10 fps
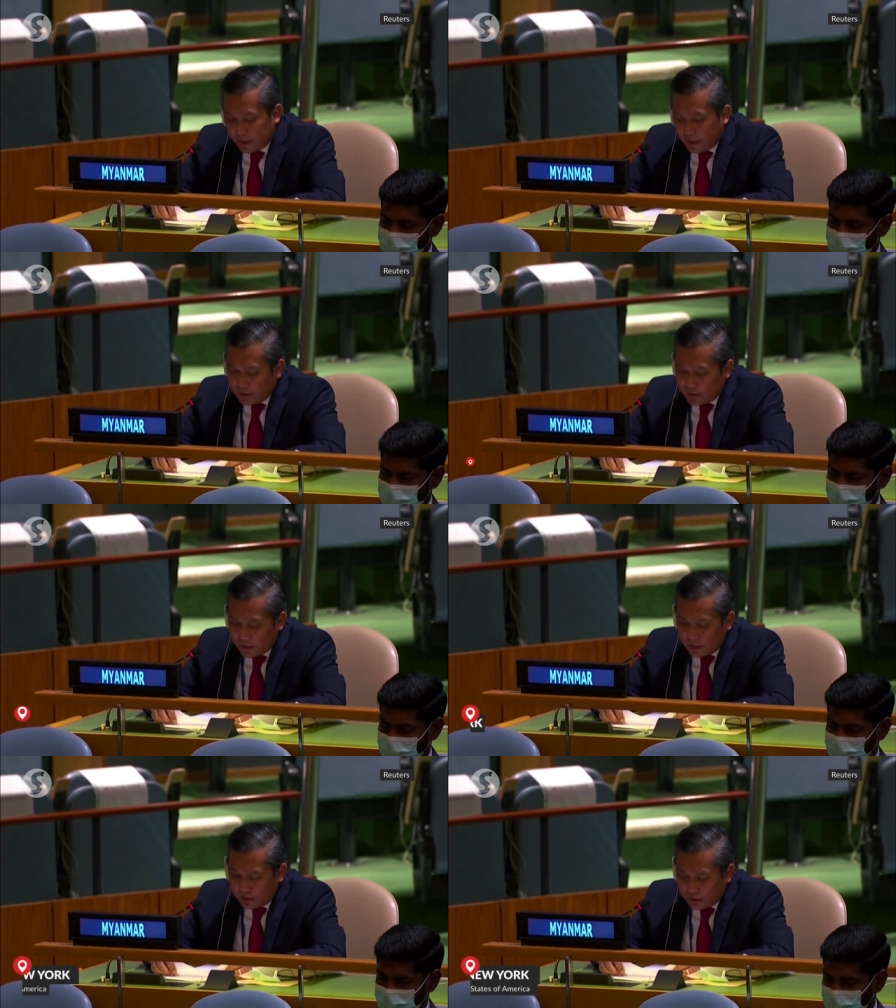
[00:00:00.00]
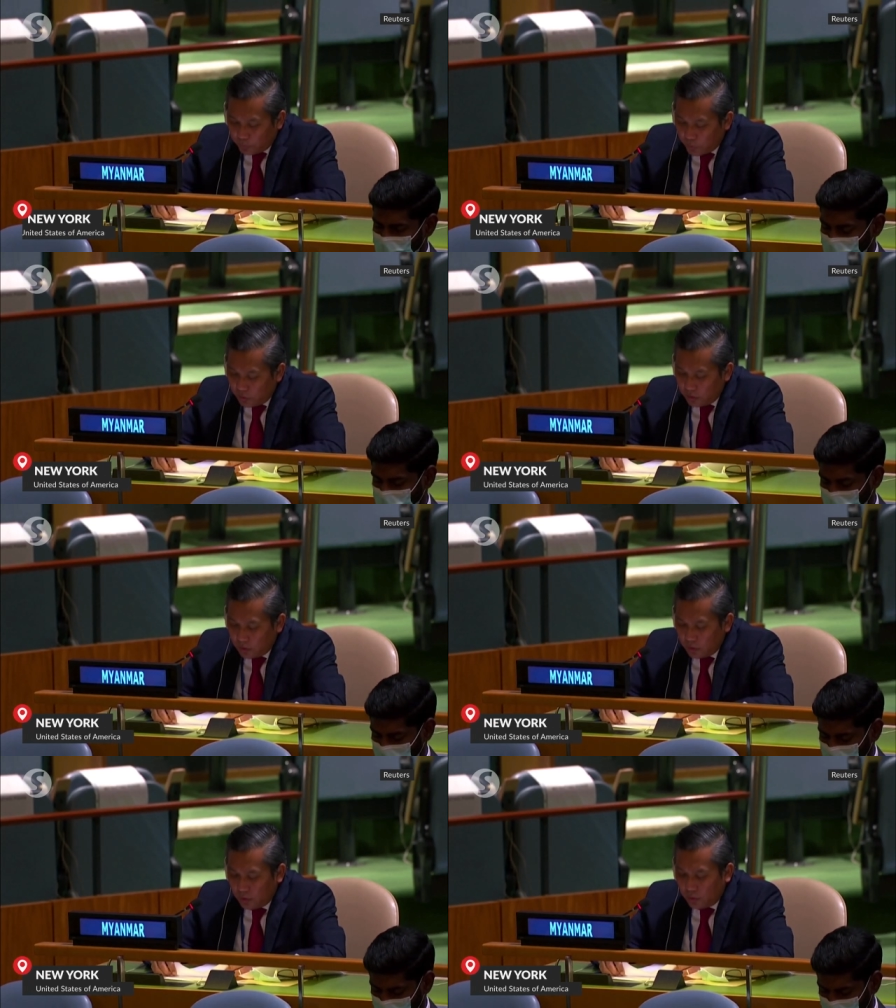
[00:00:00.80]
to the existing support,
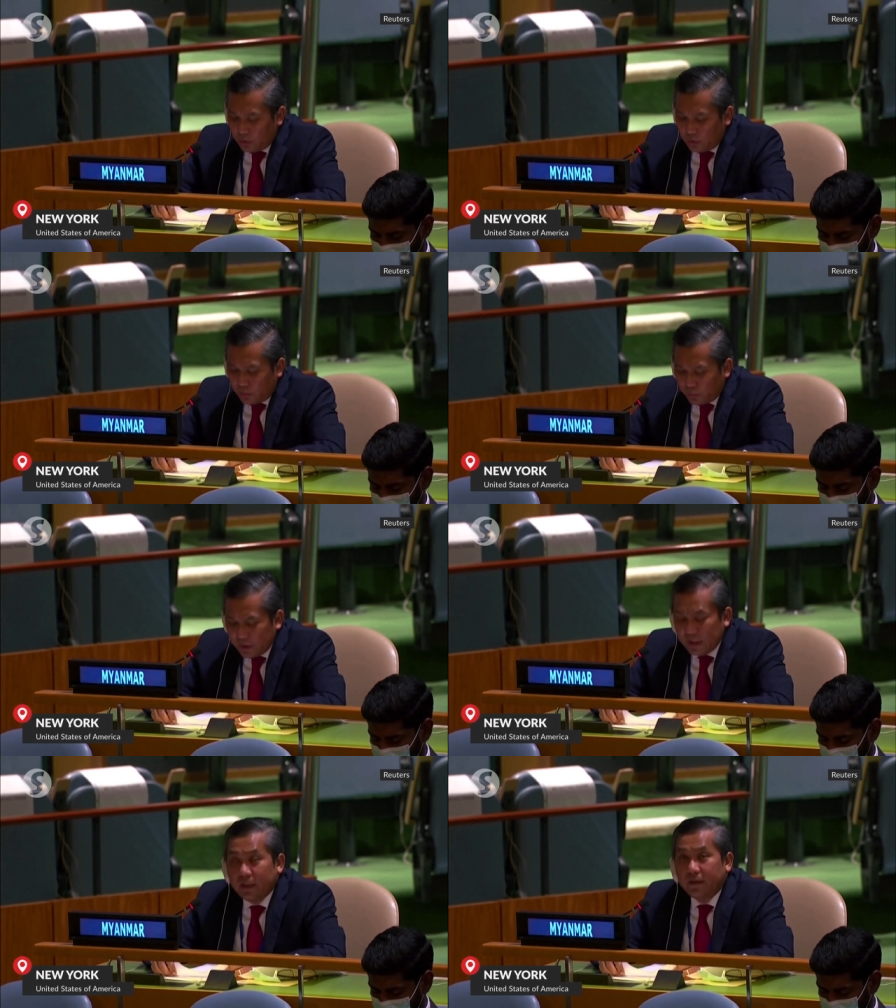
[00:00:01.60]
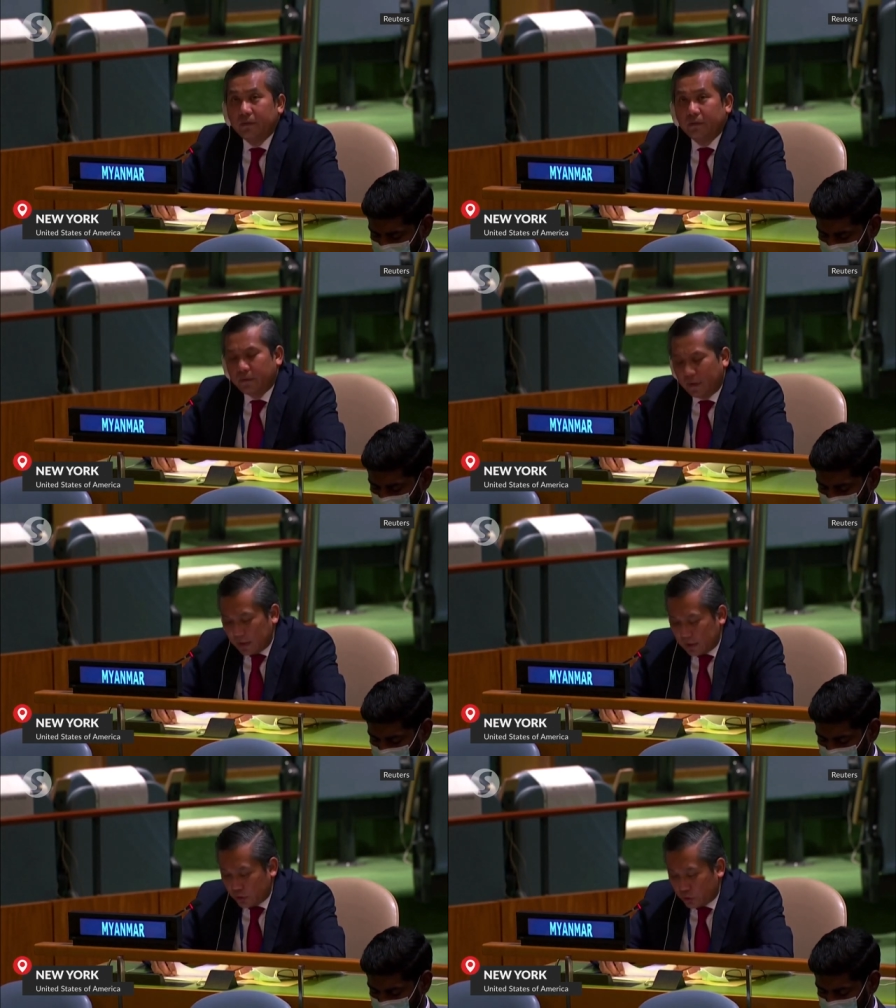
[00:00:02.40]
we need
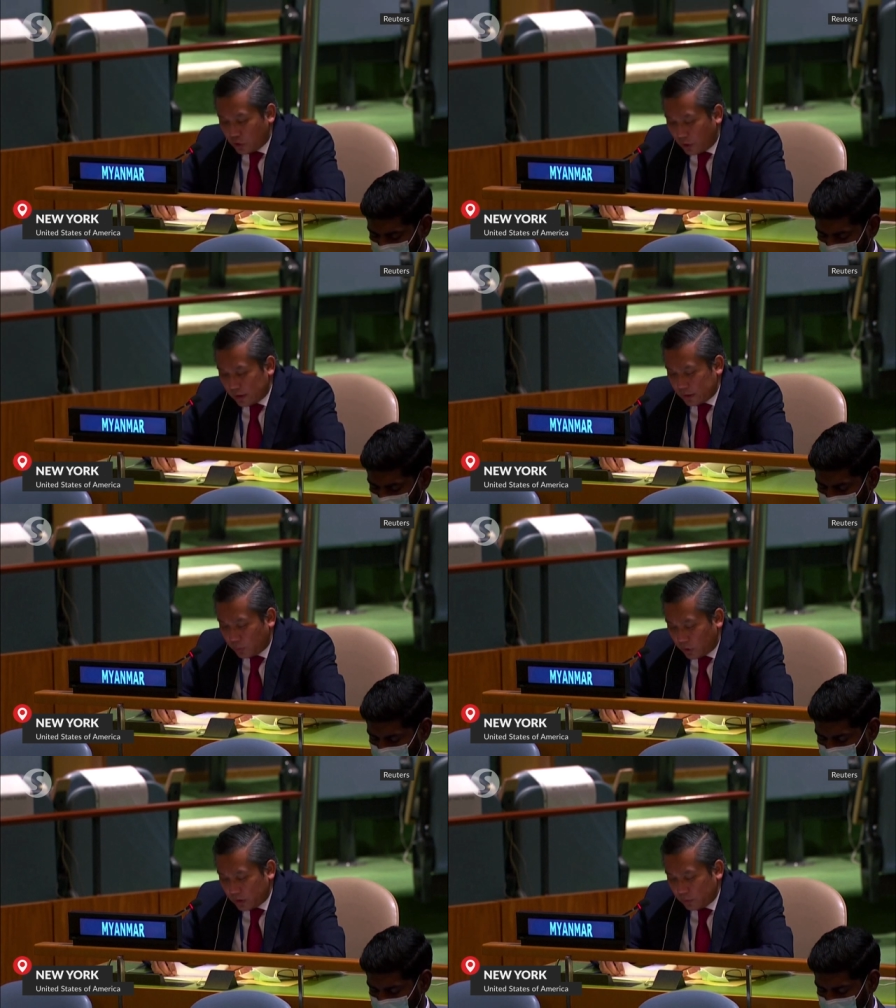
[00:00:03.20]
further strongest